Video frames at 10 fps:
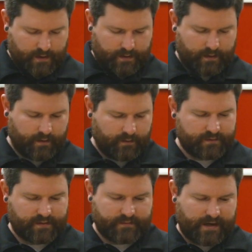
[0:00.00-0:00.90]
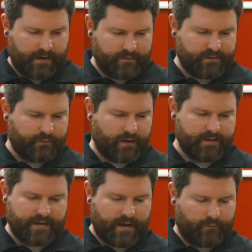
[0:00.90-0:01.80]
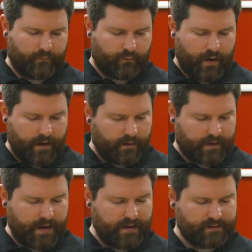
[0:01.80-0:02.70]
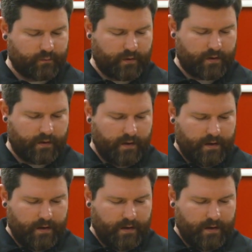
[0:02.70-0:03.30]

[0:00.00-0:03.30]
You know, sometimes you run into that rare case where